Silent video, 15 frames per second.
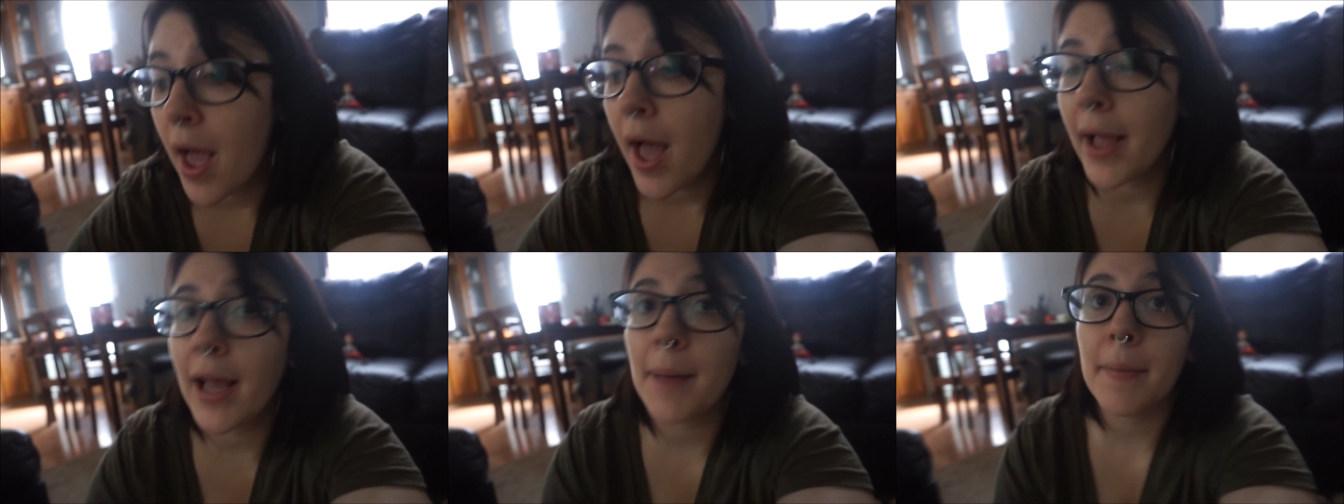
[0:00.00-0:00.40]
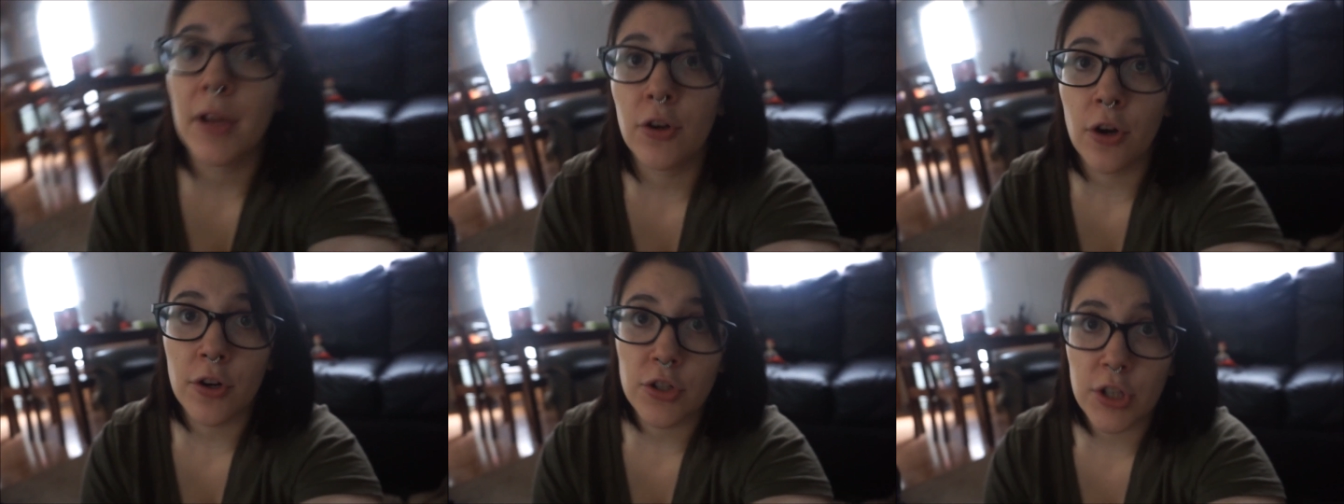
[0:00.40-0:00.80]
I got my
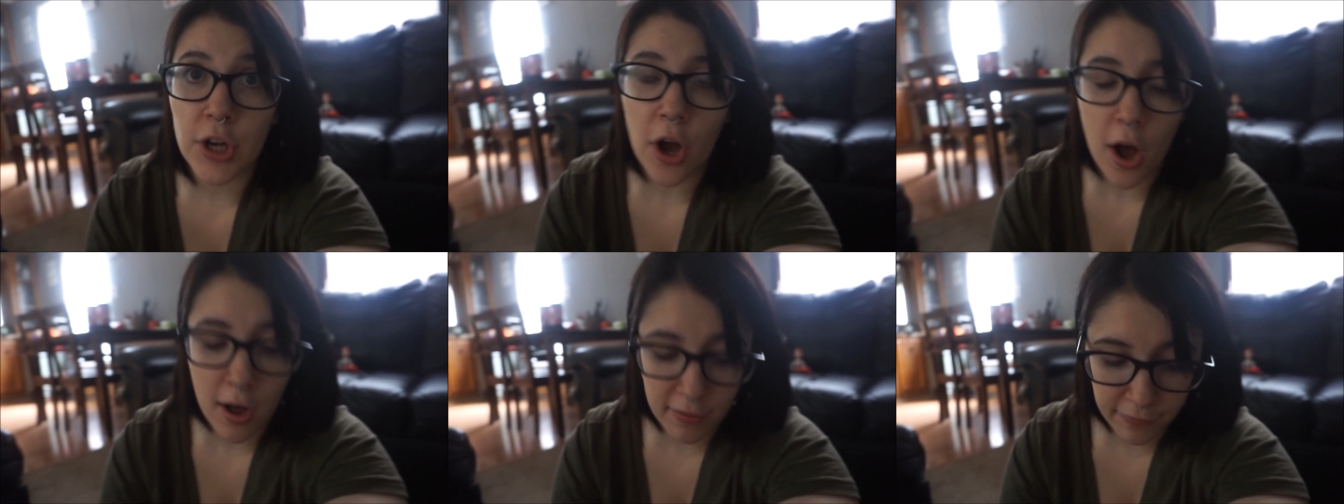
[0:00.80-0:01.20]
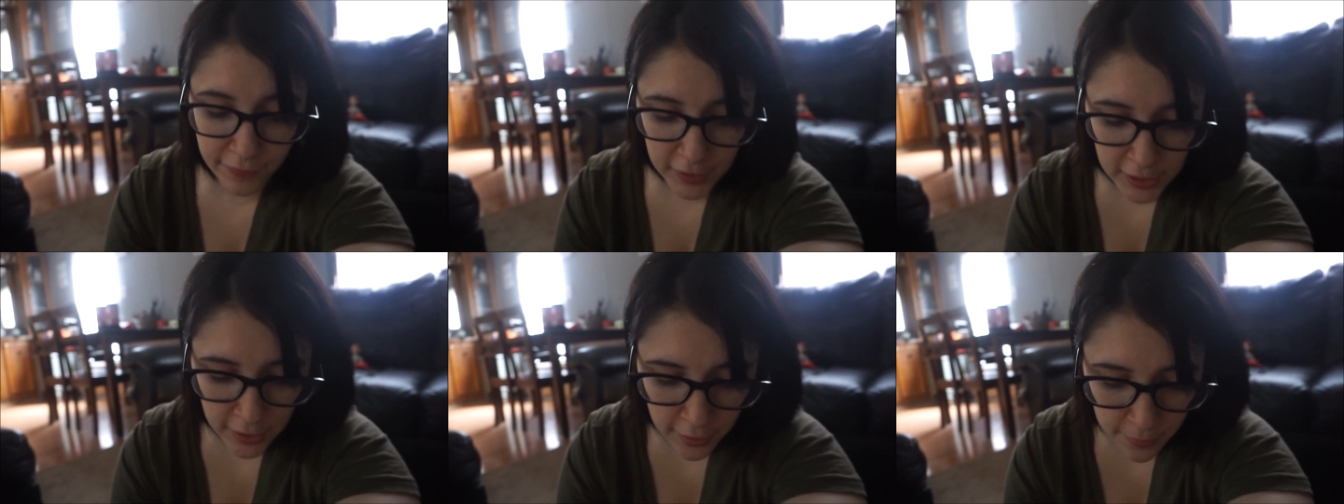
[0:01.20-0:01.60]
grocery haul
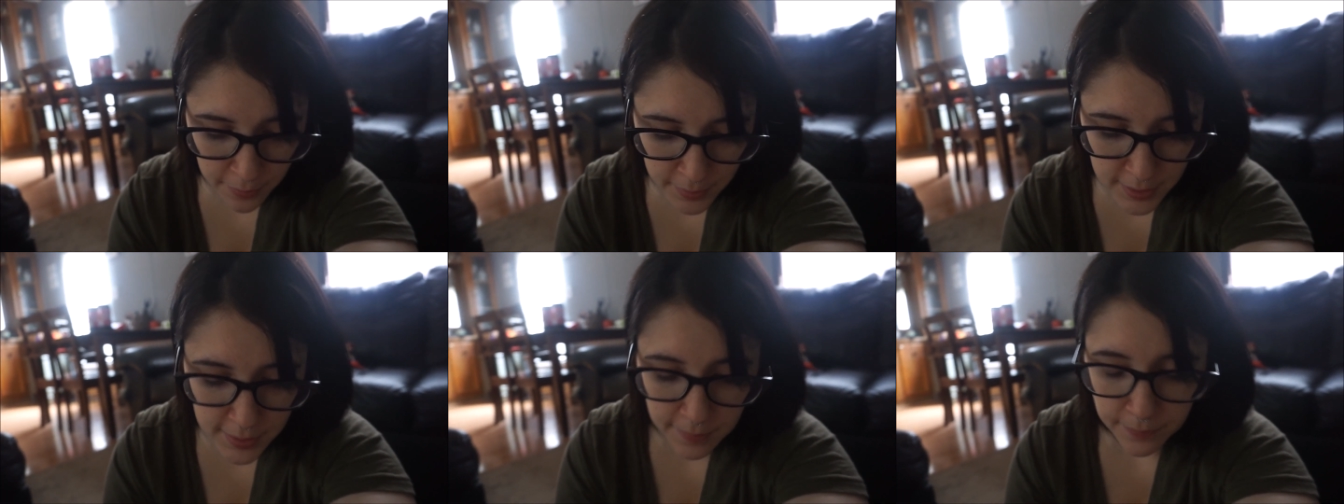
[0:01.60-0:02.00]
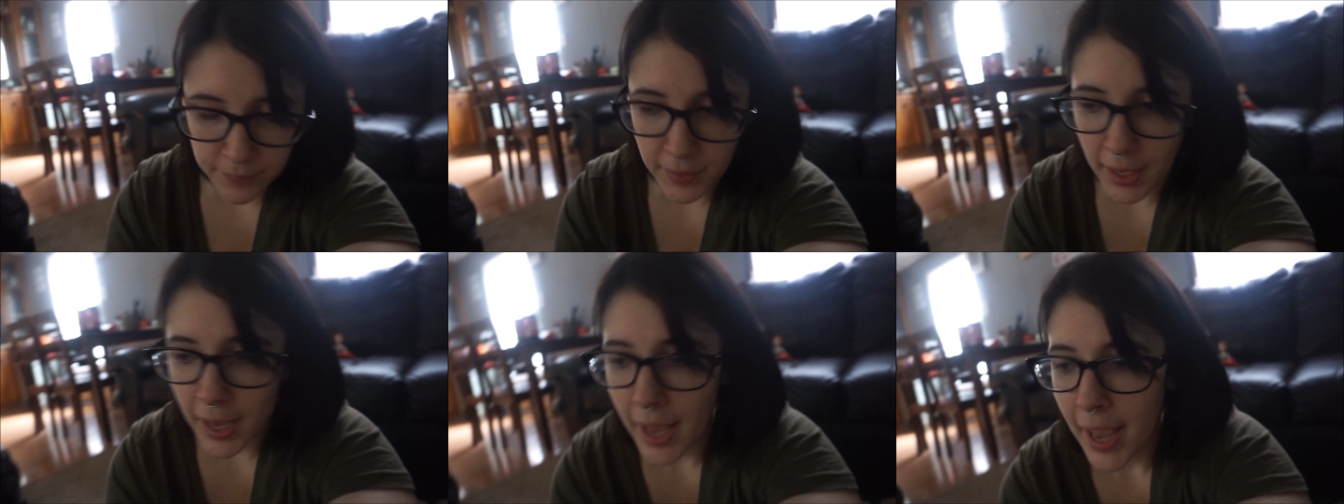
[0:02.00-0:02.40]
filmed
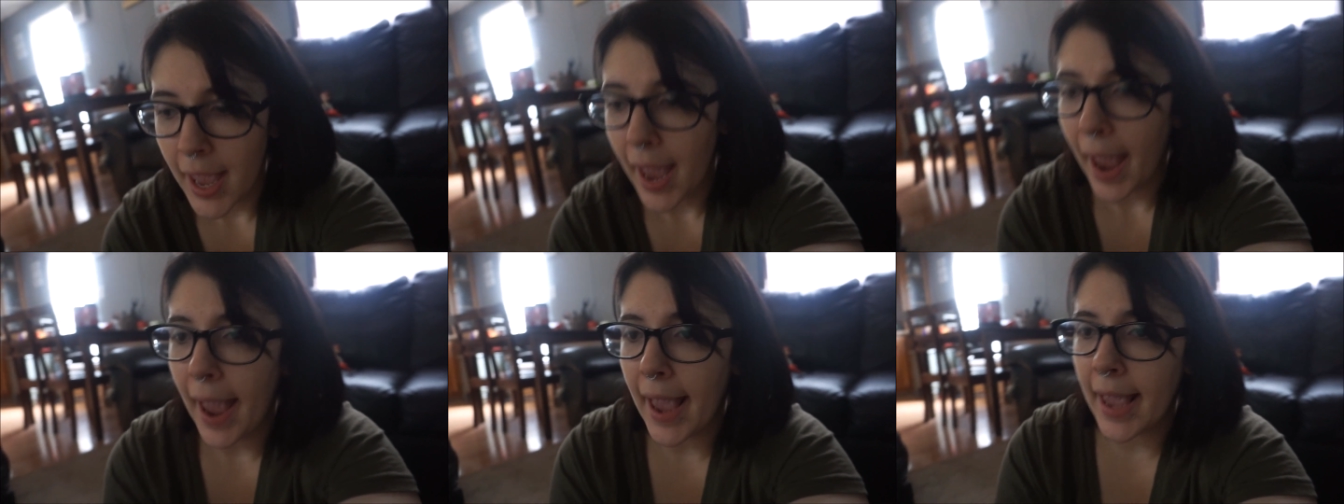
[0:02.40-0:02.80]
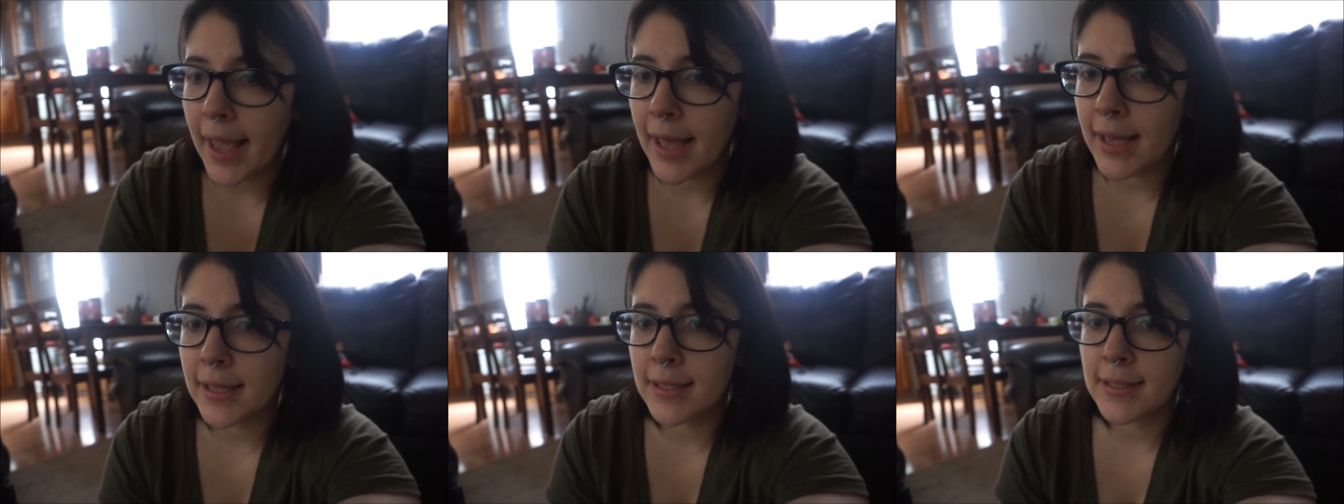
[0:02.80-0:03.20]

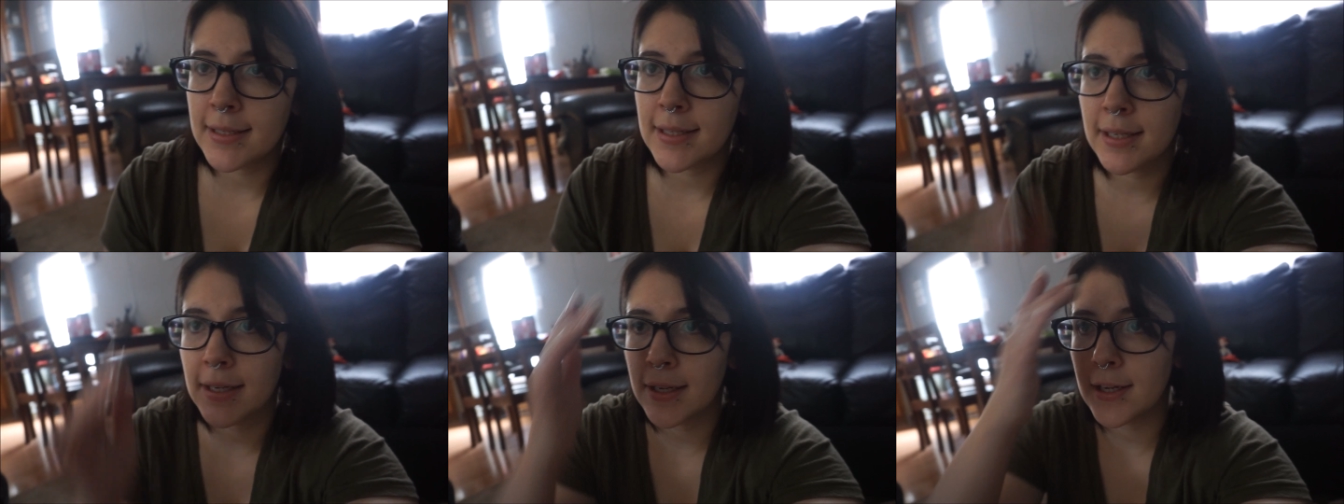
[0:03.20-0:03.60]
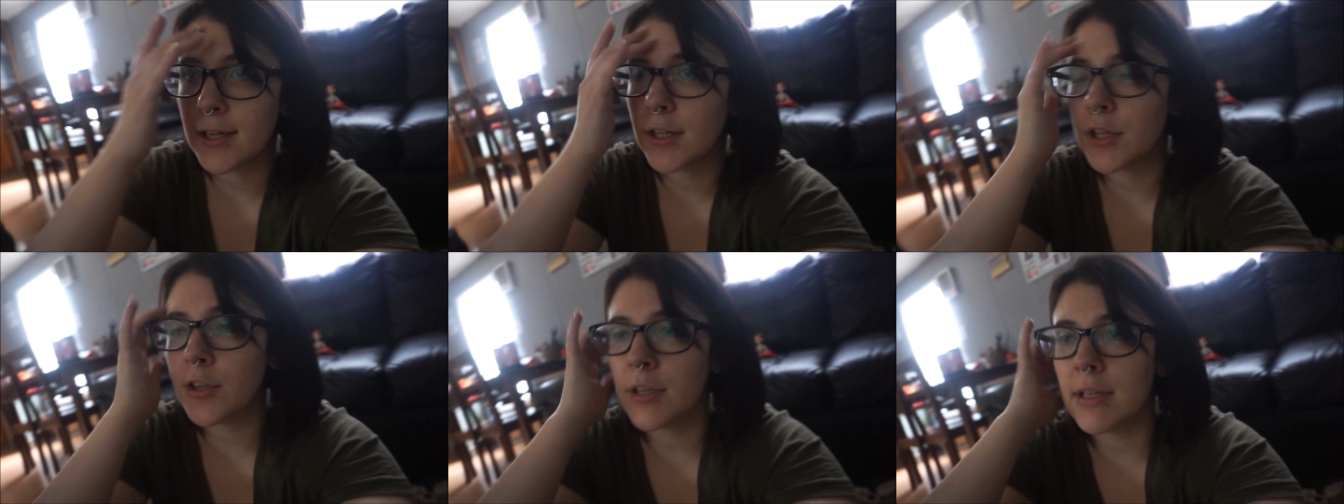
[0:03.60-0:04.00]
and
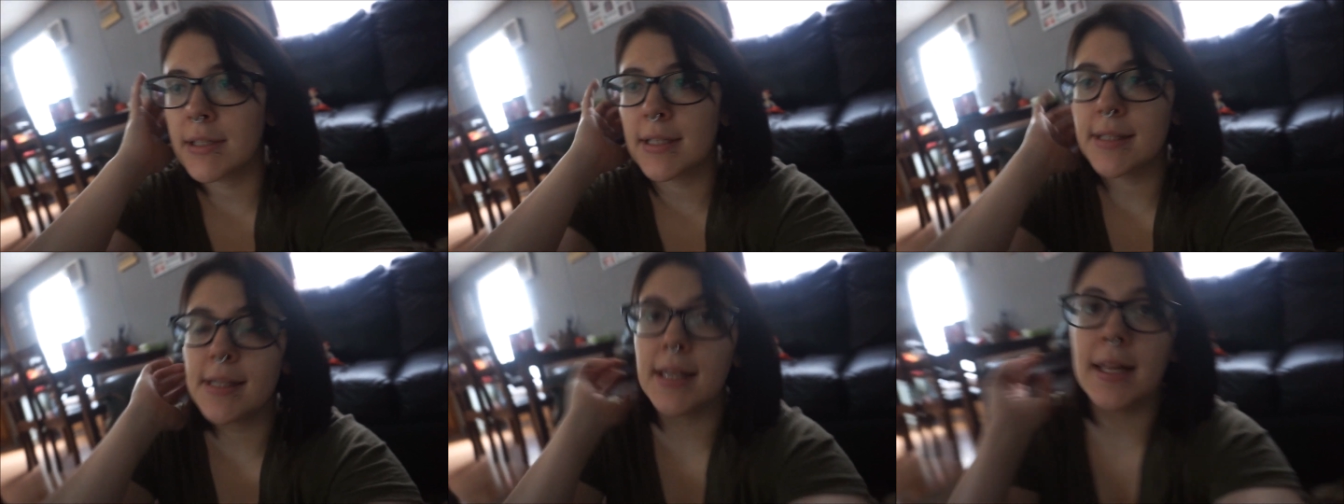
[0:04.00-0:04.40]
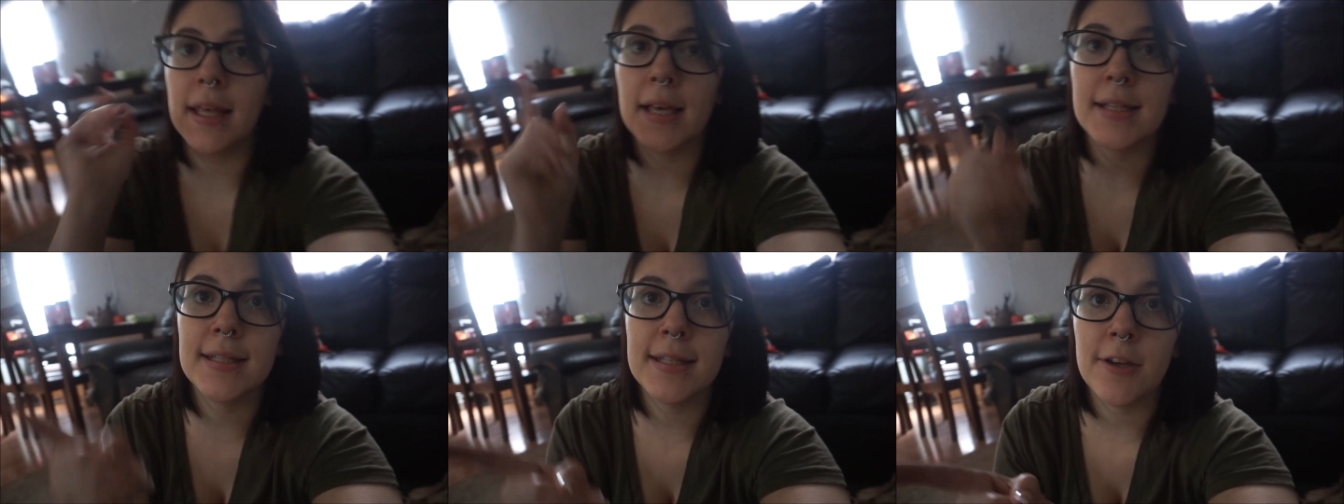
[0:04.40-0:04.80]
Lucas is eating
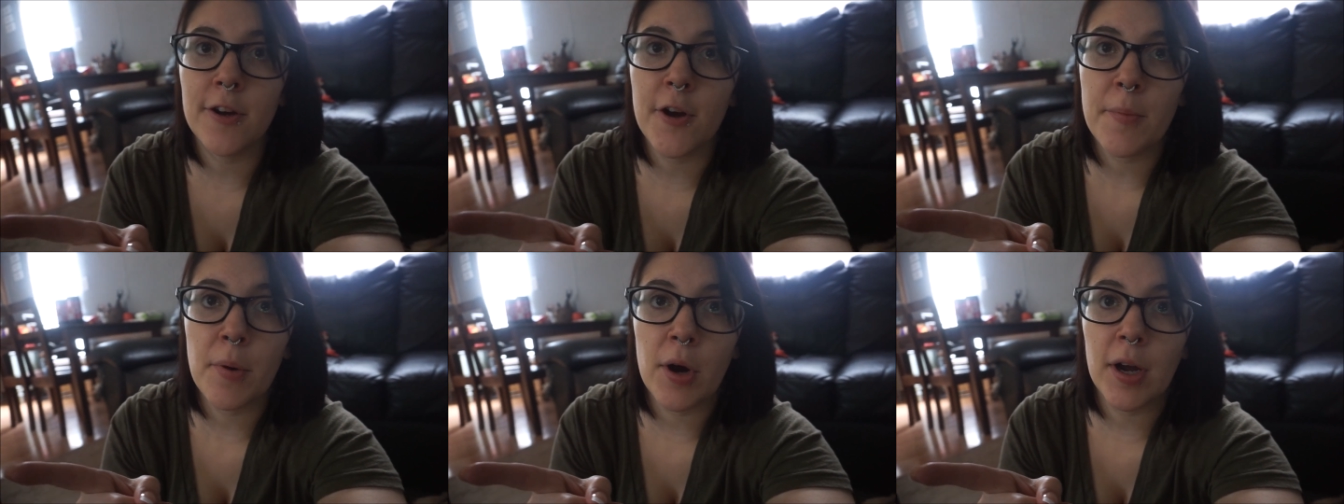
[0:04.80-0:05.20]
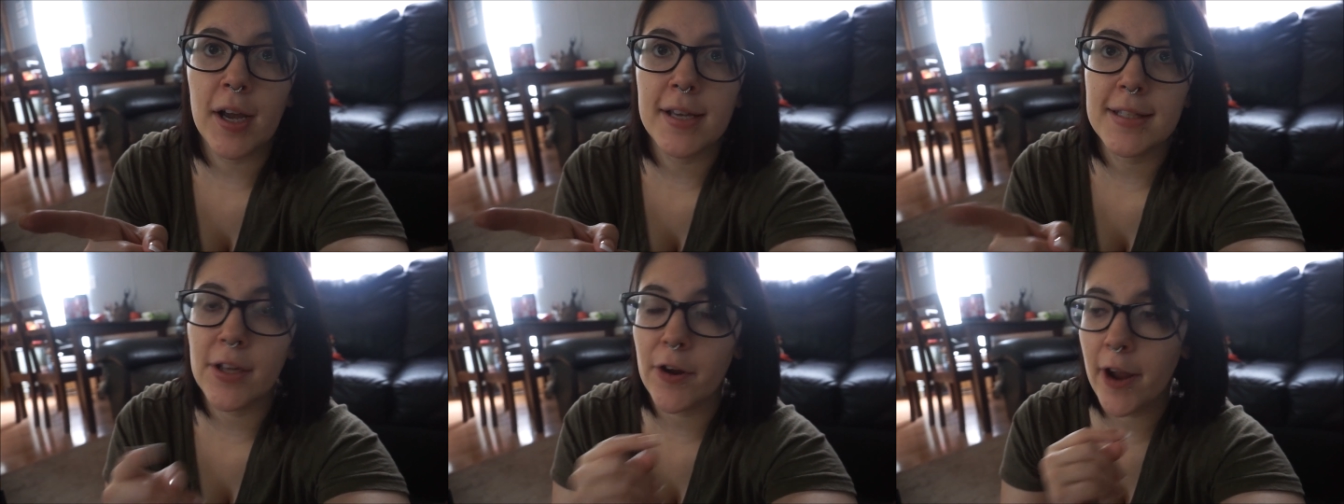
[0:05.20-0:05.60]
a cereal bar
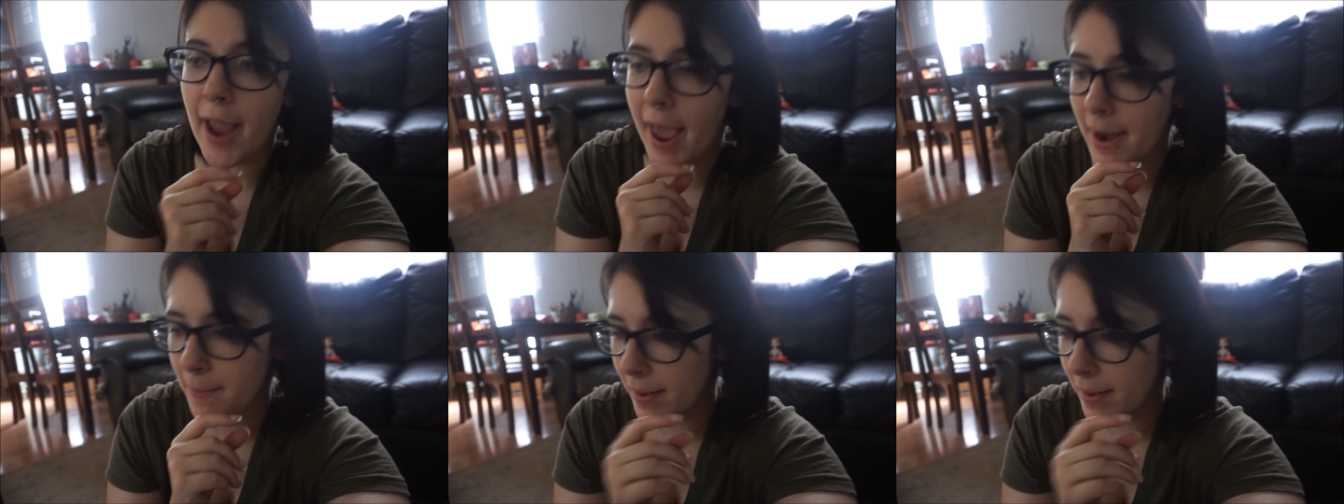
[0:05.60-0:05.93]
because he already had a